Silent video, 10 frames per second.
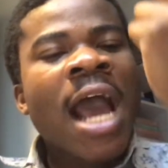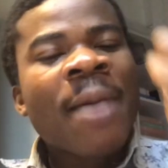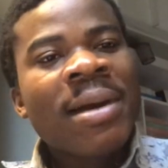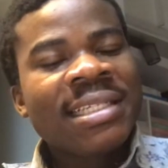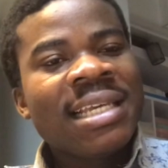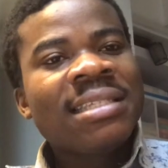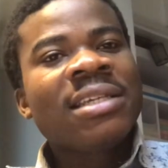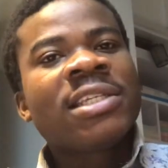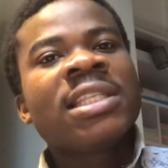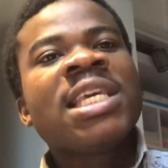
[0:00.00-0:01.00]
Albert
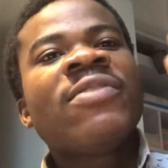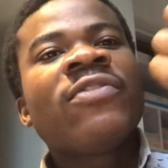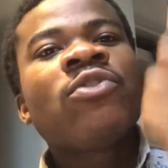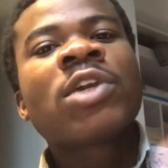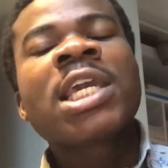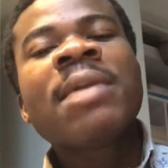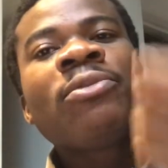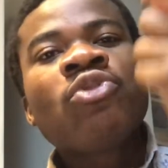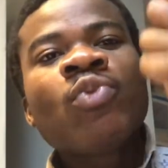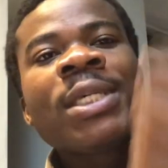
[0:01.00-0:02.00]
Einstein said, if you
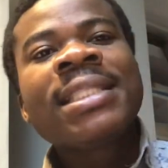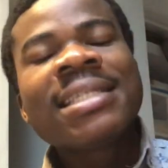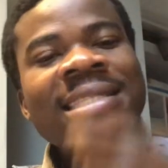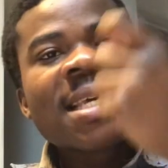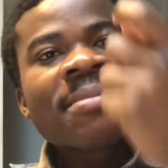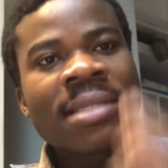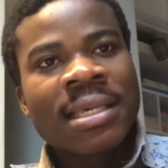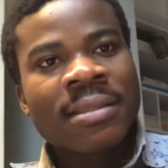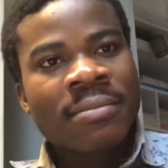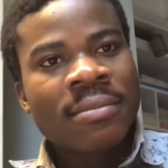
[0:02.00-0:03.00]
keep doing the same
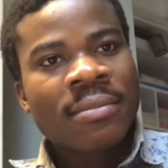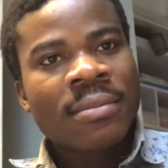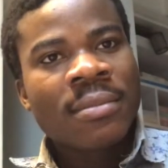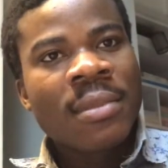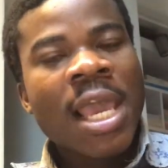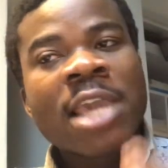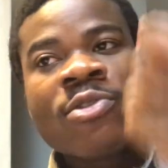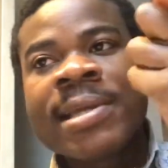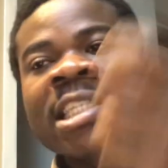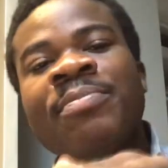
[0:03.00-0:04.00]
thing and
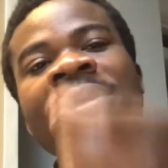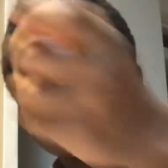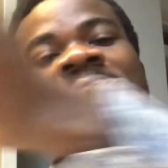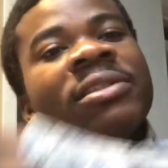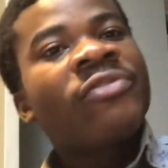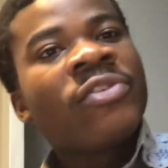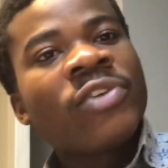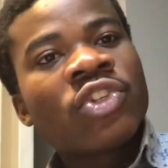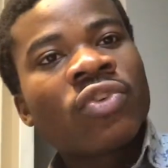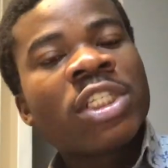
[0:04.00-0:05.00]
you're expecting a different
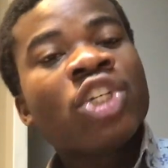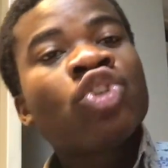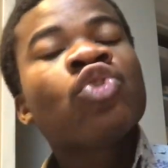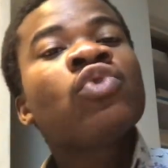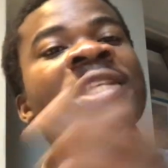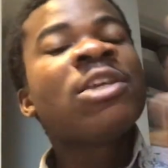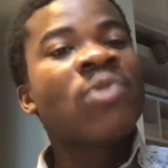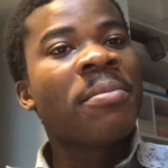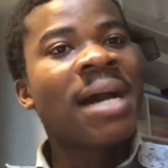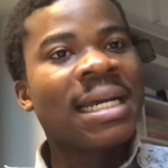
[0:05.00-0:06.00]
result, it shows that
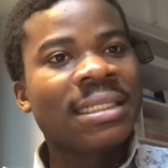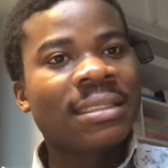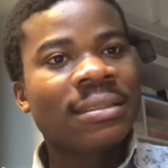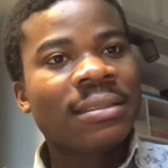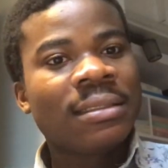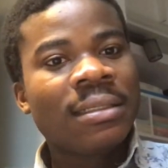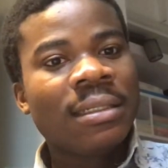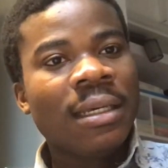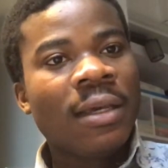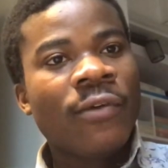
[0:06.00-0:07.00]
you are mad.
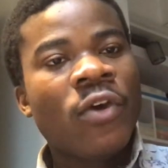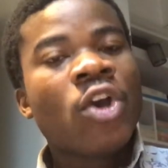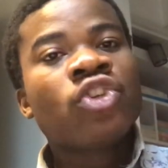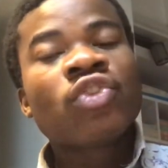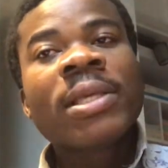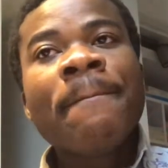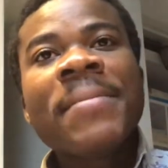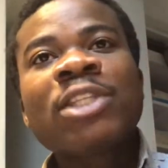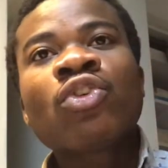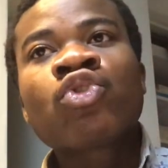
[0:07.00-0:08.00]
So the
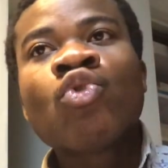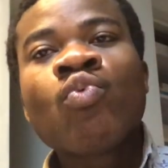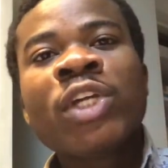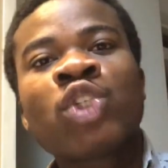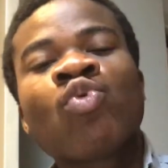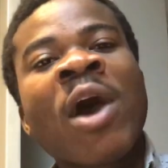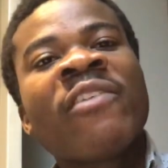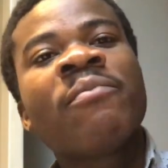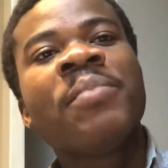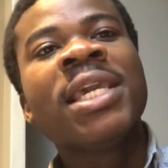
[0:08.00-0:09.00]
method to which we
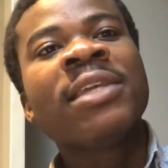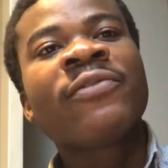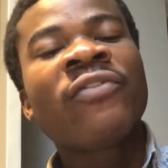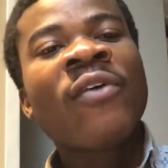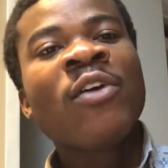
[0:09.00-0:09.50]
have been